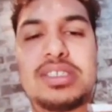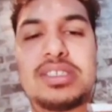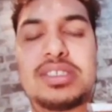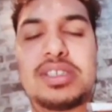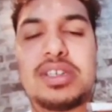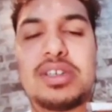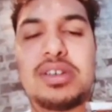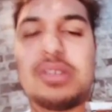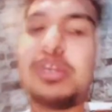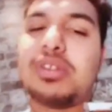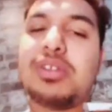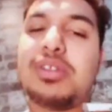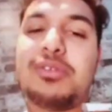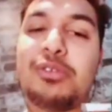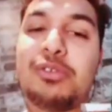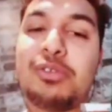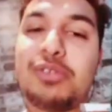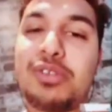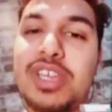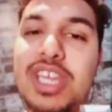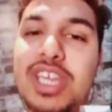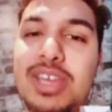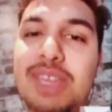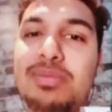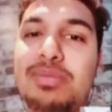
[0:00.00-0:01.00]
So if
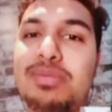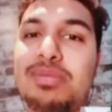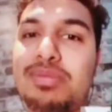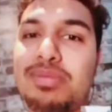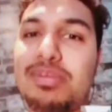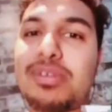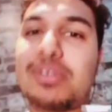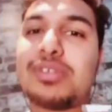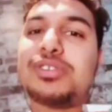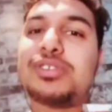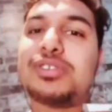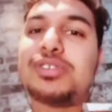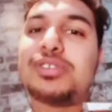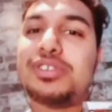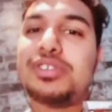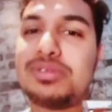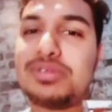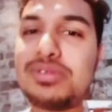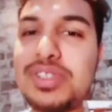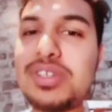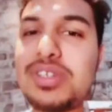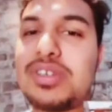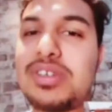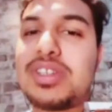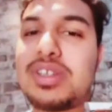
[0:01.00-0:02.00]
you keep on
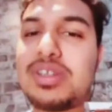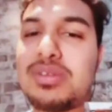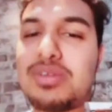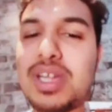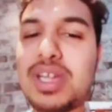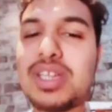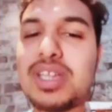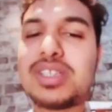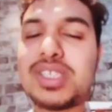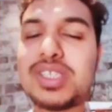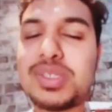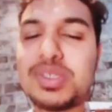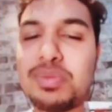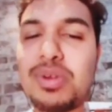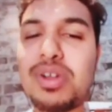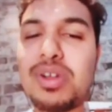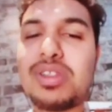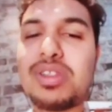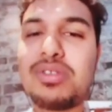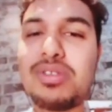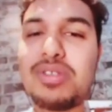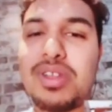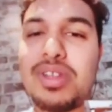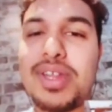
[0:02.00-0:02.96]
shooting on one spot,